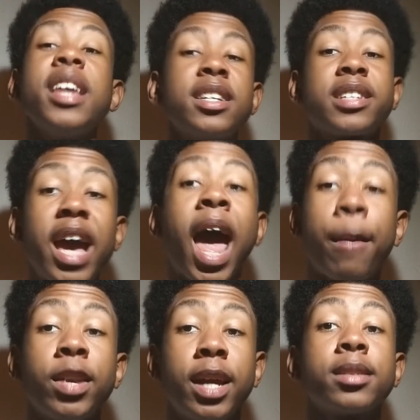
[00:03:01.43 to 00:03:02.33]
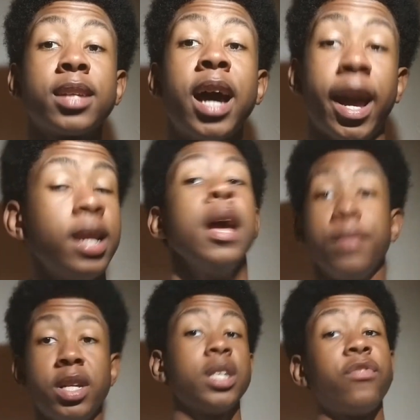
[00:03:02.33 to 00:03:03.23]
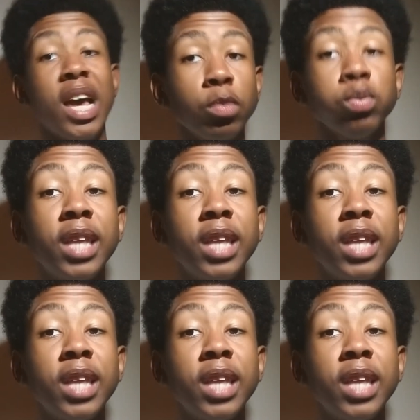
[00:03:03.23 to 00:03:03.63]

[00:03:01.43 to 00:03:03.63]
things happening inside. Because if that's